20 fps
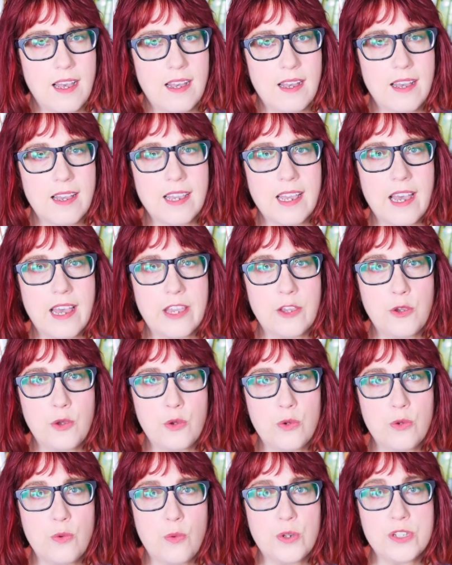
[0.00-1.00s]
a guy
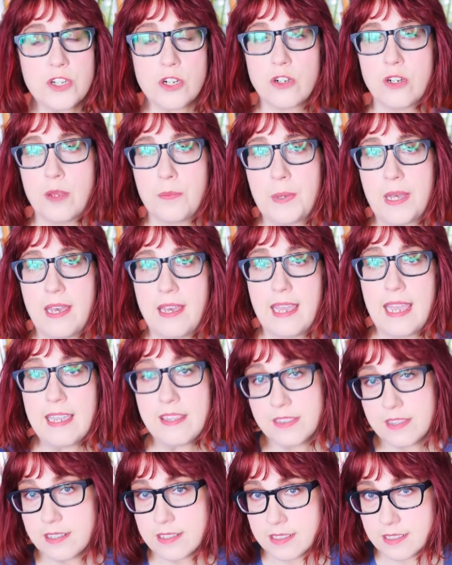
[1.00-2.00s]
who would turn up at
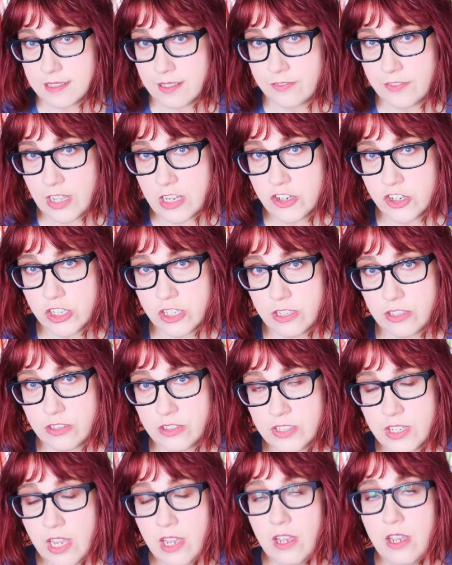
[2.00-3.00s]
atheist
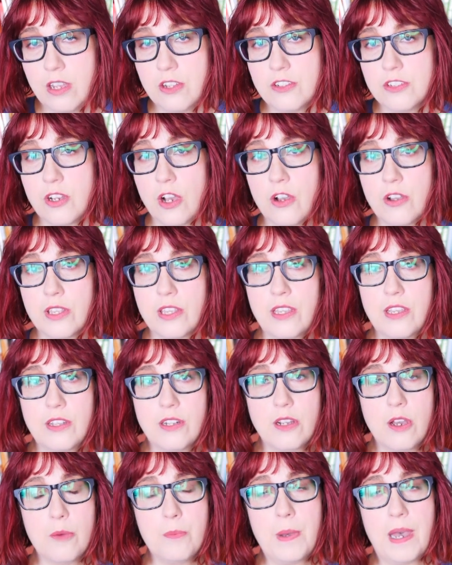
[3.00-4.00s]
conventions
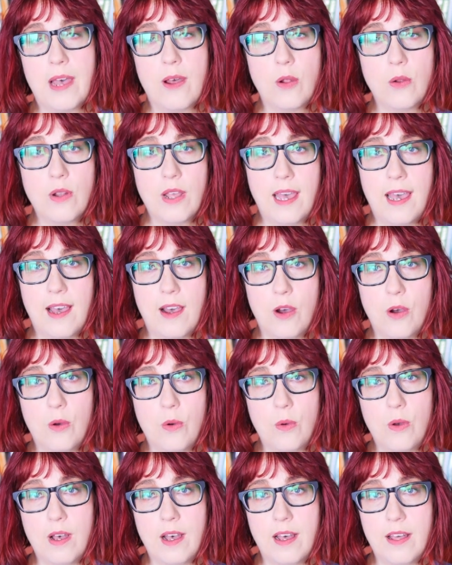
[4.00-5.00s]
talking about
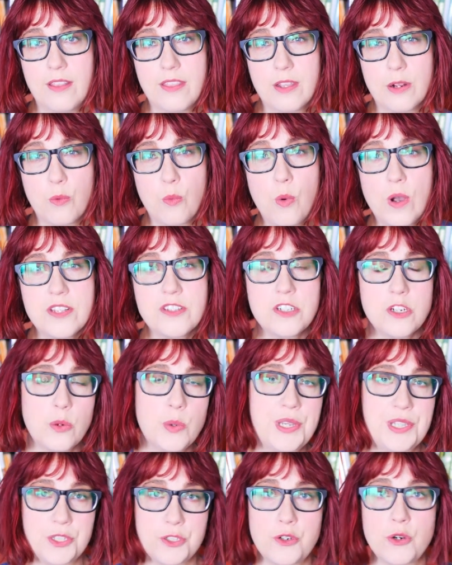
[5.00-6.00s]
how there was no
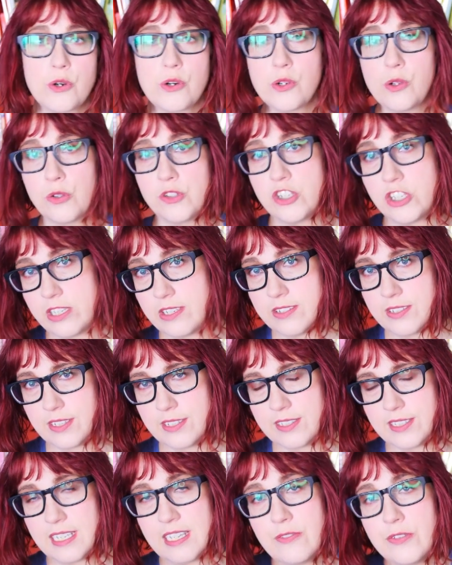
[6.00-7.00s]
historical
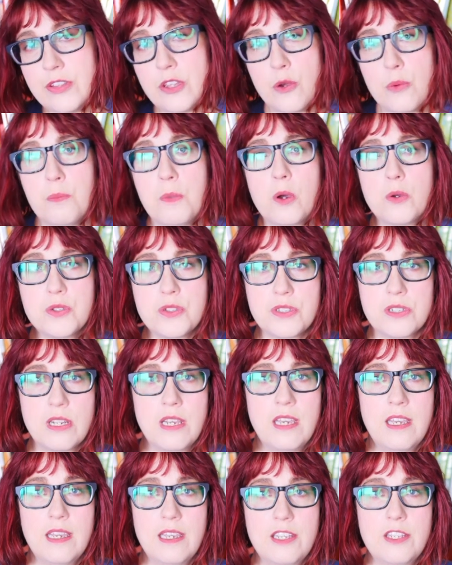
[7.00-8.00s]
Jesus, even though most
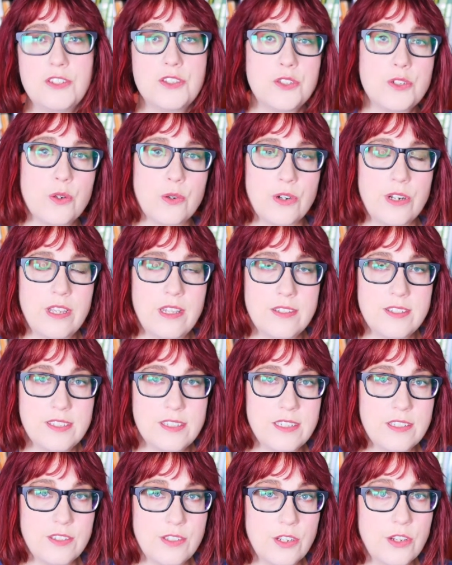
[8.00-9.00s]
historians
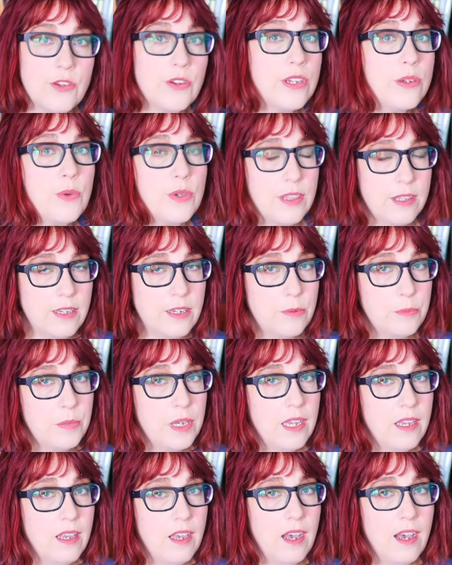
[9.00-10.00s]
disagree with him.
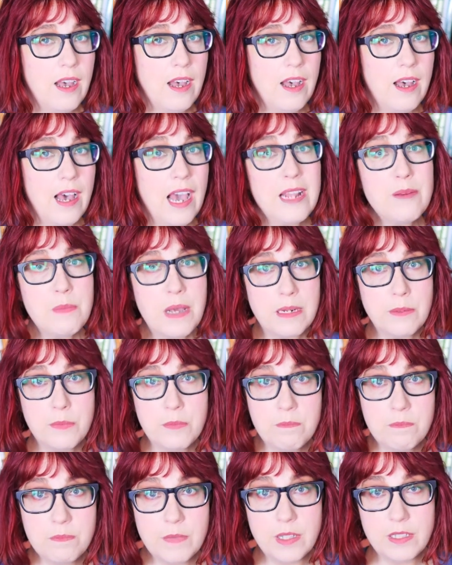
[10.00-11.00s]
I'd met
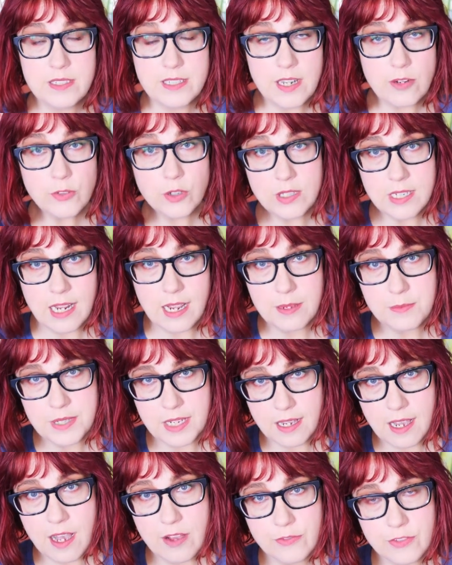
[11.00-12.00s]
him several times
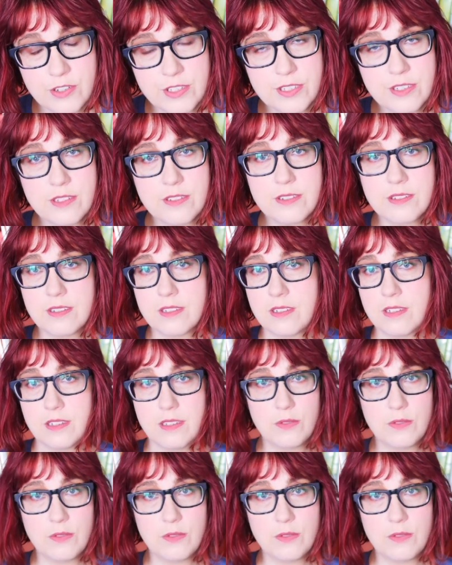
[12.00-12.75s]
at conferences,